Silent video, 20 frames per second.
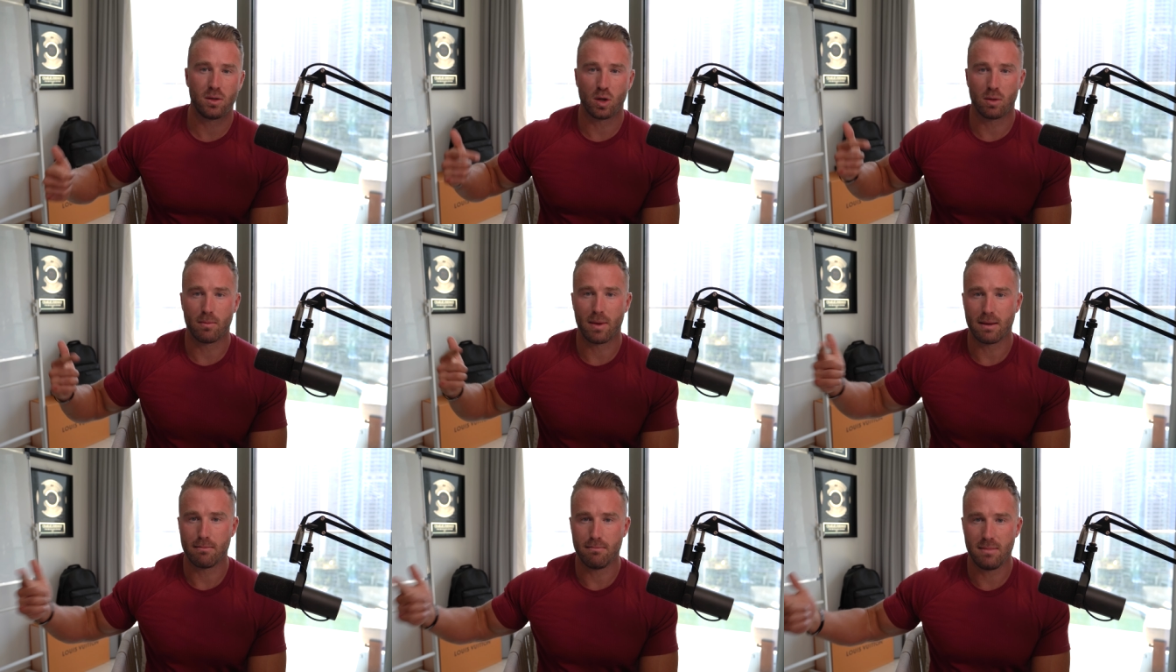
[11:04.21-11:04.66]
you
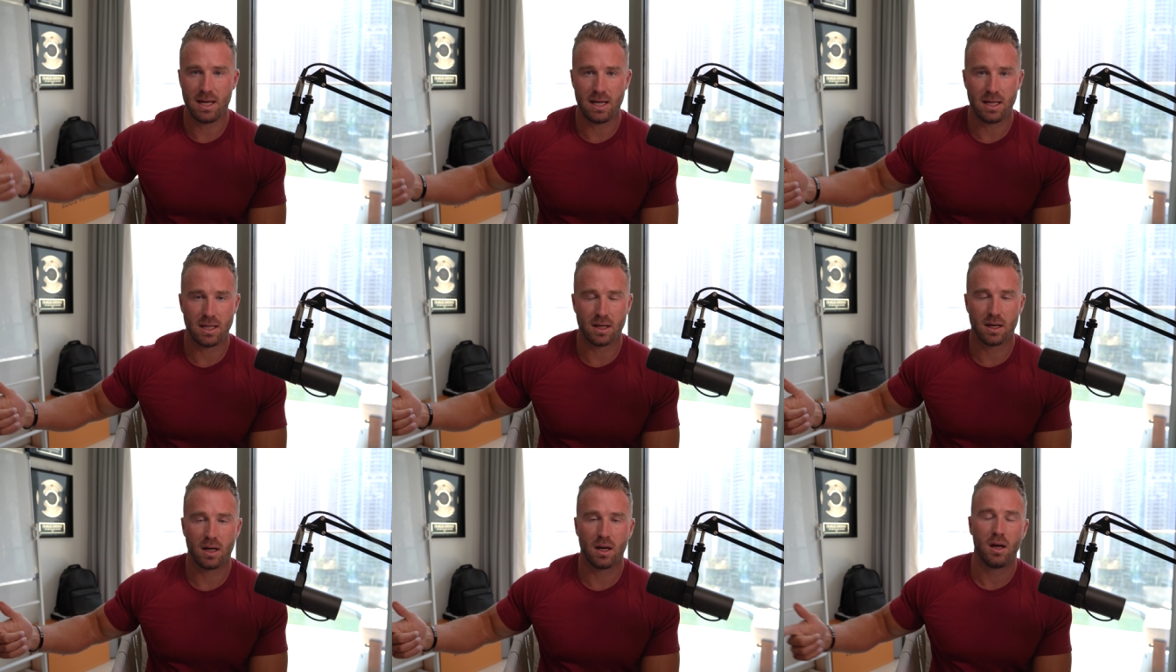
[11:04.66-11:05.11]
can make
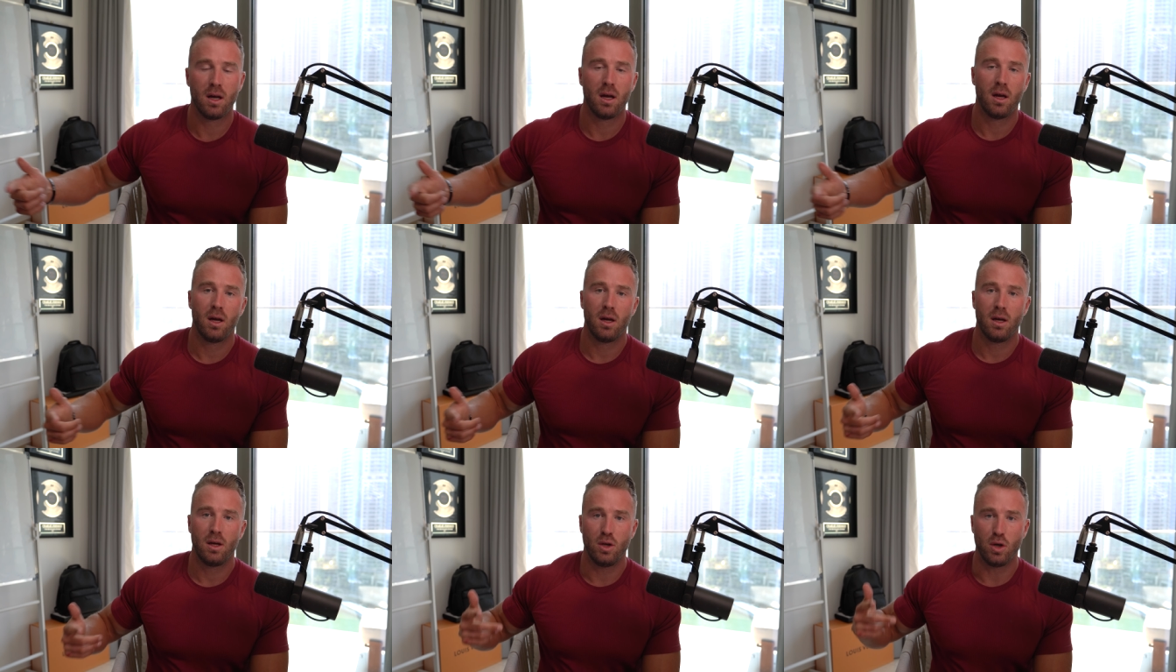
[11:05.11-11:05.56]
media,
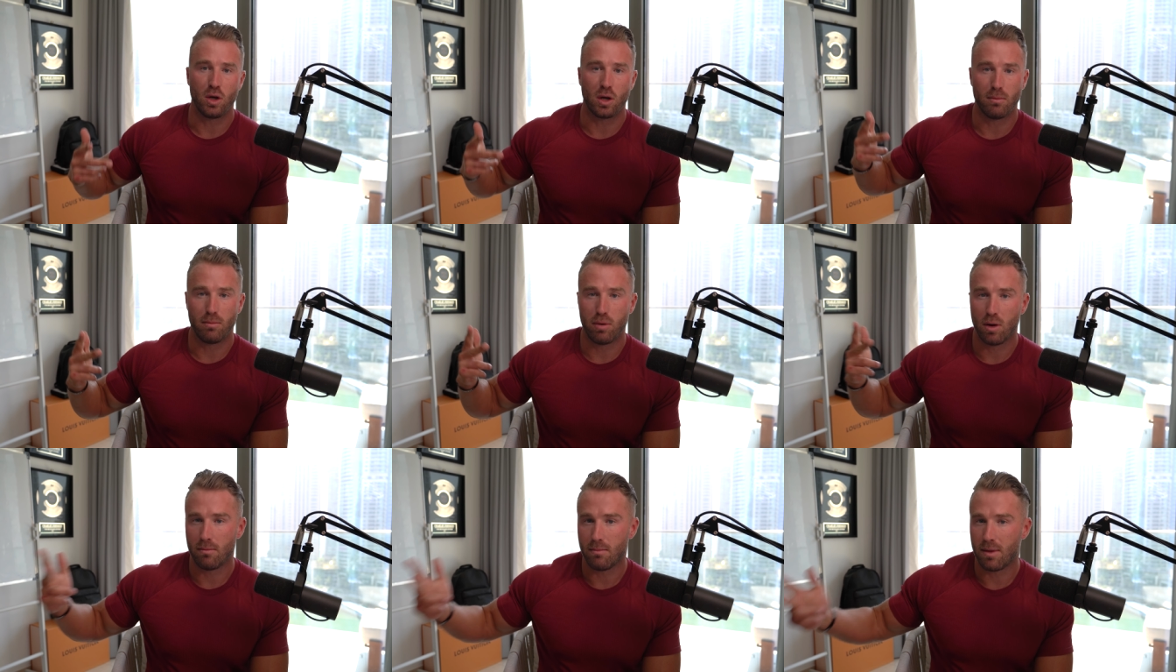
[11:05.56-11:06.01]
you
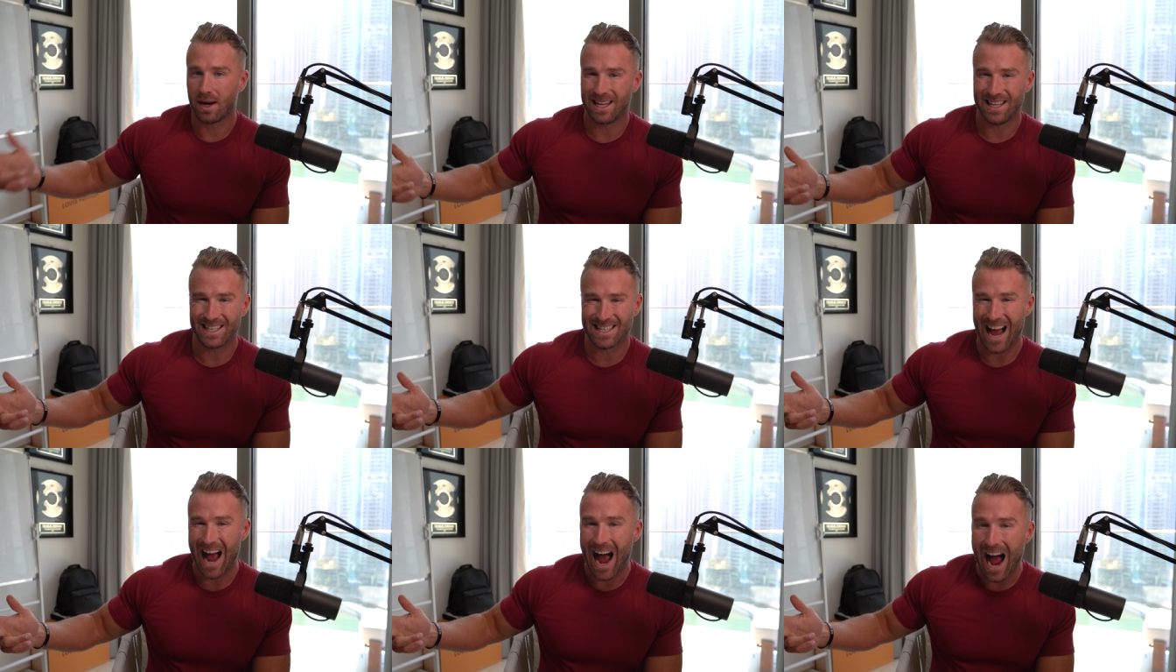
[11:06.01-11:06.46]
can put money
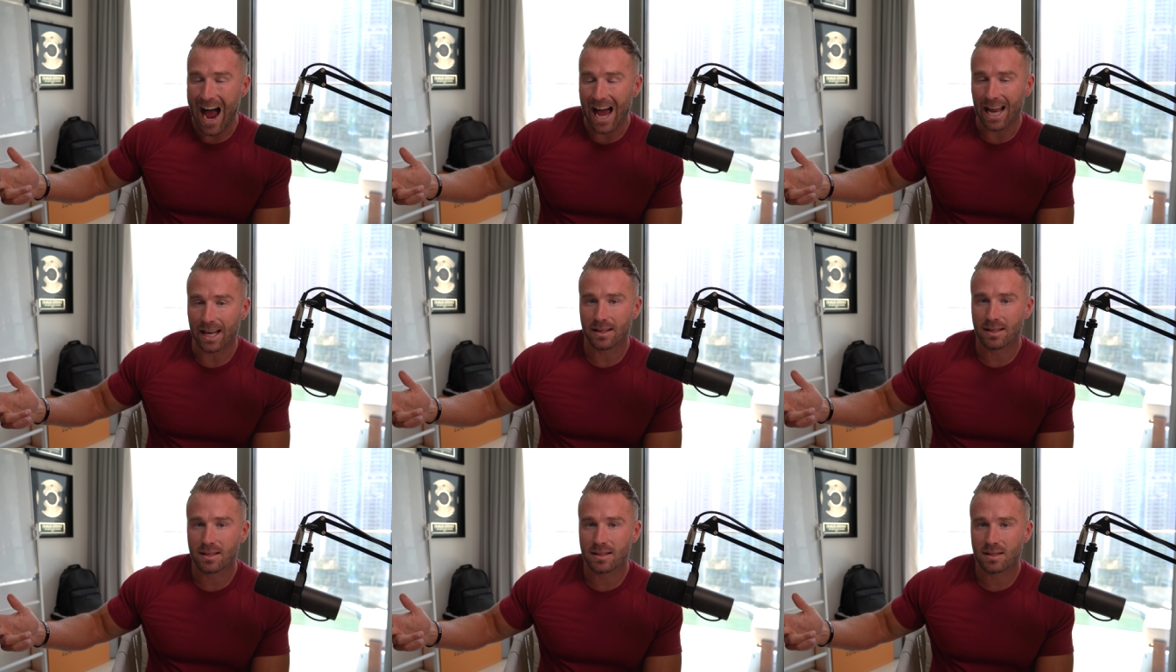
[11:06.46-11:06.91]
into
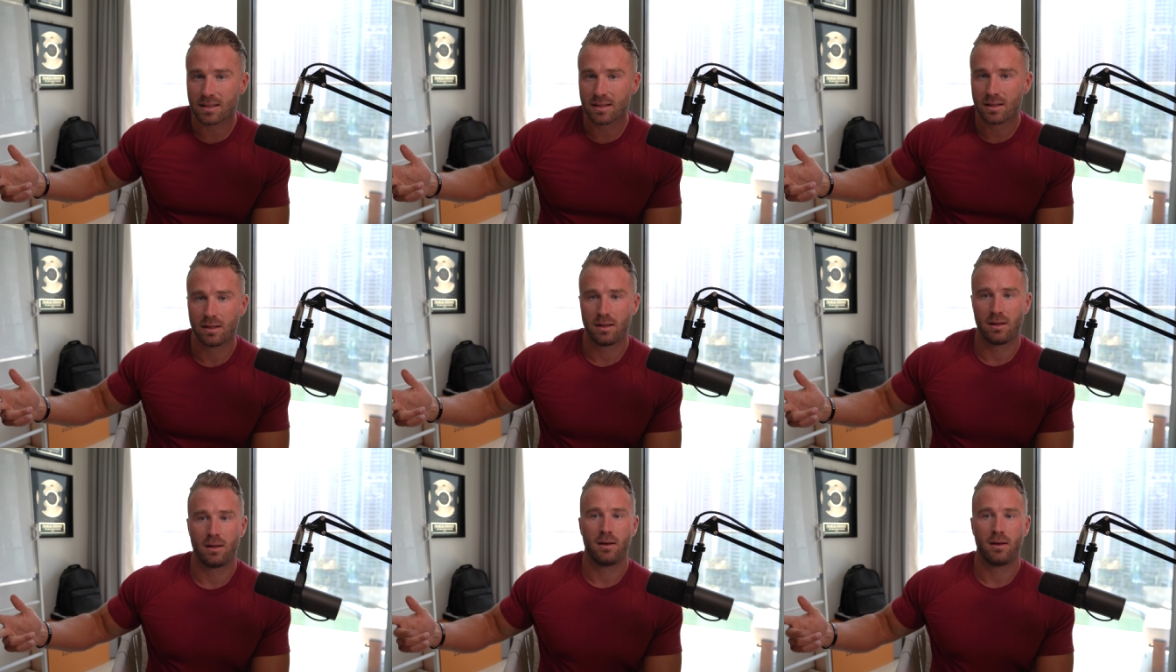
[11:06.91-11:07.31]
ads.